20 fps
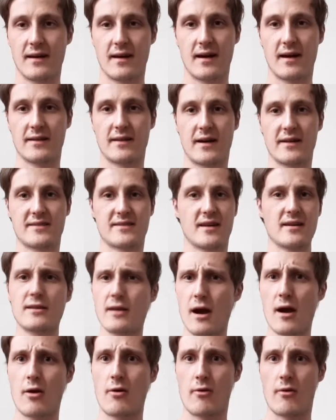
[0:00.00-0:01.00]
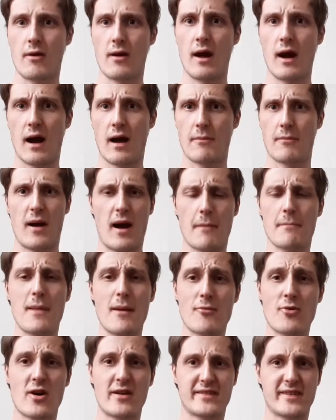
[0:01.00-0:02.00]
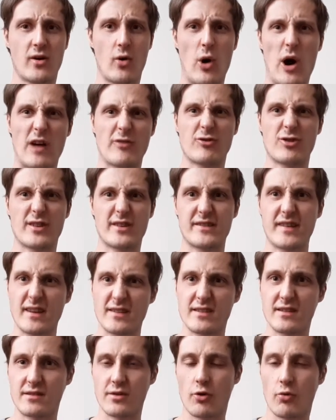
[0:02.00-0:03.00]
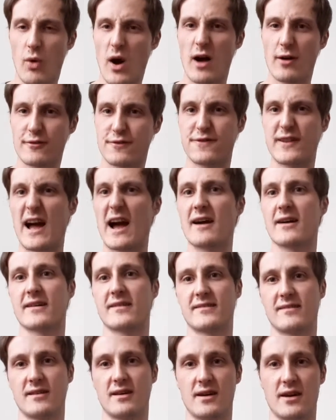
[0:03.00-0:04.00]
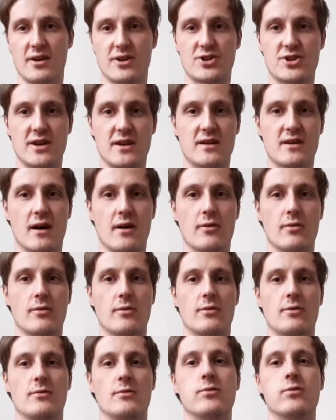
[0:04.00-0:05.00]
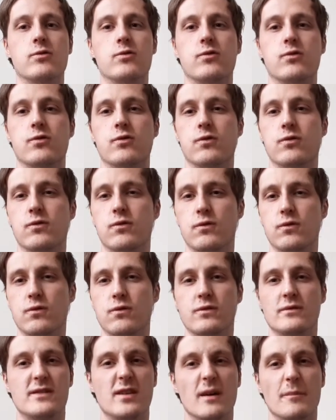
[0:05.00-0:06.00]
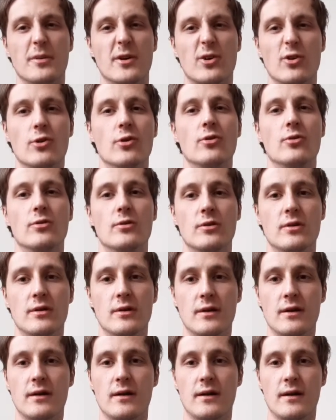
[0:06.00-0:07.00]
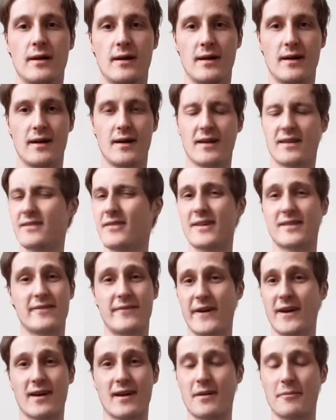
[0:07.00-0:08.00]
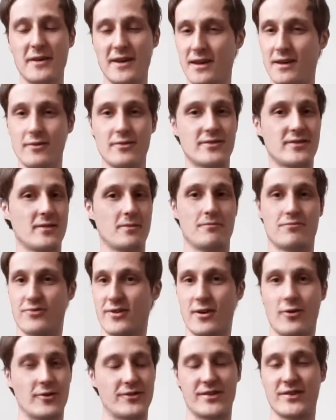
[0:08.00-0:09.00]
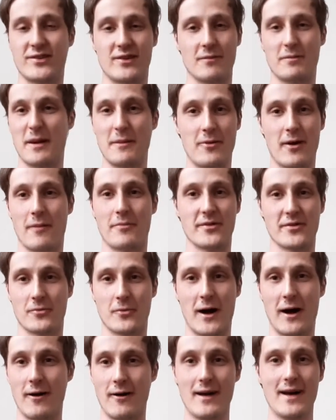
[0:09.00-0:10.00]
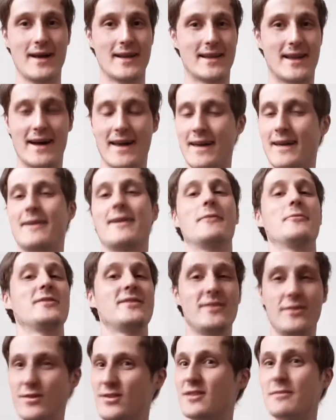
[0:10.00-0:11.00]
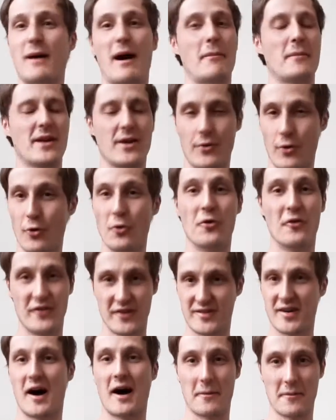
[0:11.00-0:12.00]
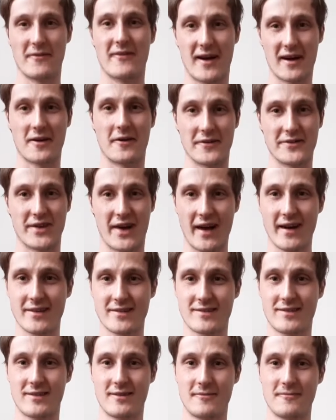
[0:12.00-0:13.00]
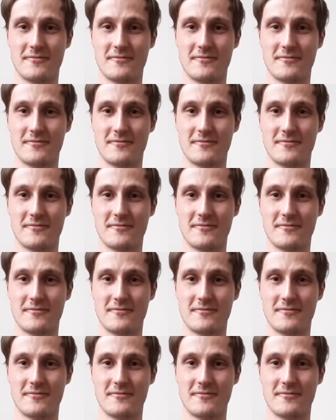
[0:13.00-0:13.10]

And I'd say, "No, I'm memorising all 162 world flags." And she'd go, "Oof, typical." So that's the thing, it can be used to bring autistic people up as well. Like, it was used about me all the time in that context.